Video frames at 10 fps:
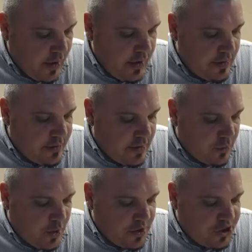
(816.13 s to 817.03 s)
he says,
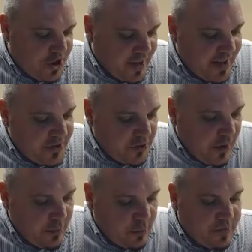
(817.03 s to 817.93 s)
"What shall I do?
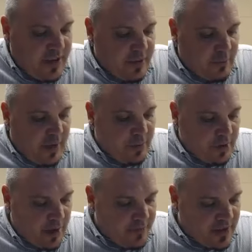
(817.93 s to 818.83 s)
I will send my
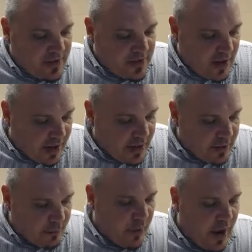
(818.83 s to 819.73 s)
beloved
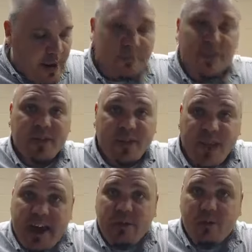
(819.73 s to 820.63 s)
son. Perhaps
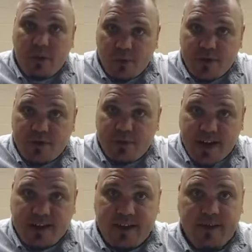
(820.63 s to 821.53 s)
they will
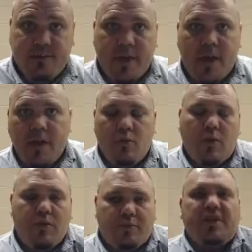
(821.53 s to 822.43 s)
respect him."
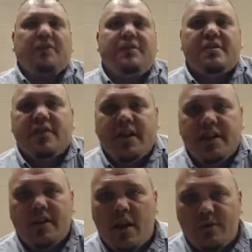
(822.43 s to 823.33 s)
Well, the beloved
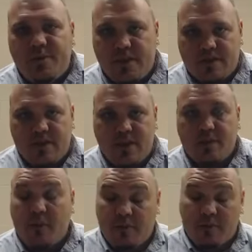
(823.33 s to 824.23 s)
son, obviously,
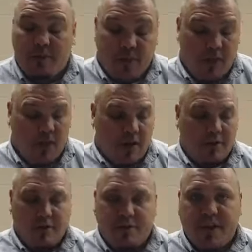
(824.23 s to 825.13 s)
from
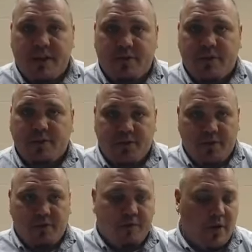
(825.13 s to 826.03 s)
understanding scripture,
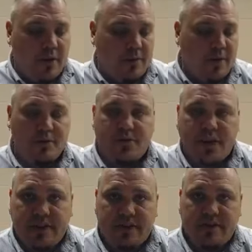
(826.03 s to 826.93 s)
you probably
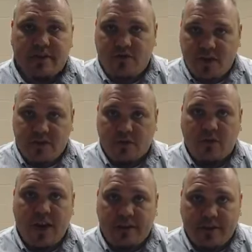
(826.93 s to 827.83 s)
understand this is Jesus
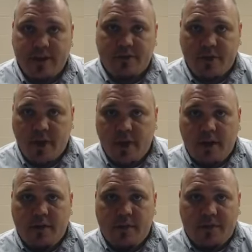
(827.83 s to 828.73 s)
Christ. He is
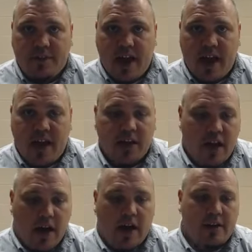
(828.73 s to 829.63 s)
the Messiah.
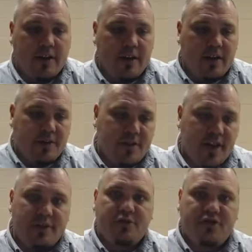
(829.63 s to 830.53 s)
God
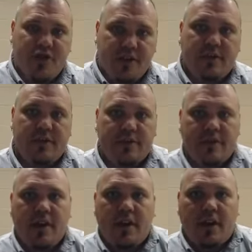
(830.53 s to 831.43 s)
sends Jesus.
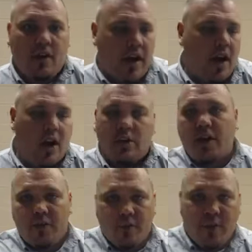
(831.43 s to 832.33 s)
Okay, all the
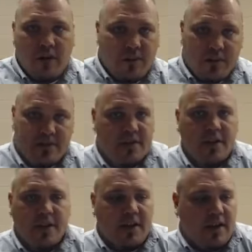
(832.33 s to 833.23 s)
other prophets,
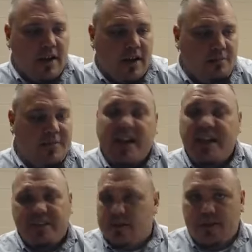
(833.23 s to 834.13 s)
they
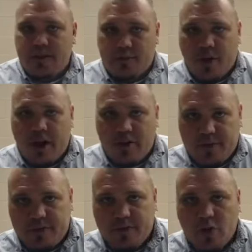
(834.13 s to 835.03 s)
didn't listen to the
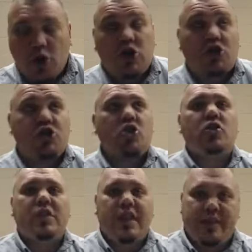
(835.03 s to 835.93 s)
prophets.
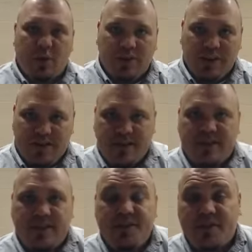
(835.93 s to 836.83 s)
Surely they will listen
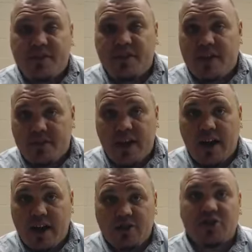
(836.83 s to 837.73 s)
to the Son of
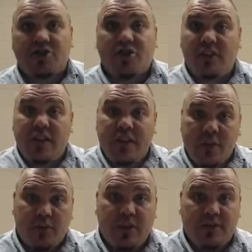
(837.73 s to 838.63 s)
God. Surely they
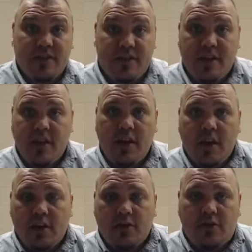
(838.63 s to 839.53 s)
will listen
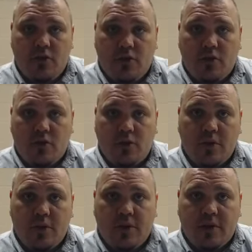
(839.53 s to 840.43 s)
to
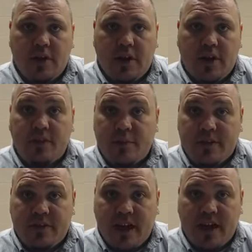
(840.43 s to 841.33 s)
the
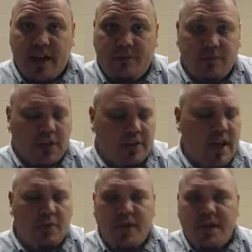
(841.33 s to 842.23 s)
Messiah.
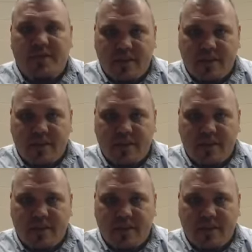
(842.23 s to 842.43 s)
Now, in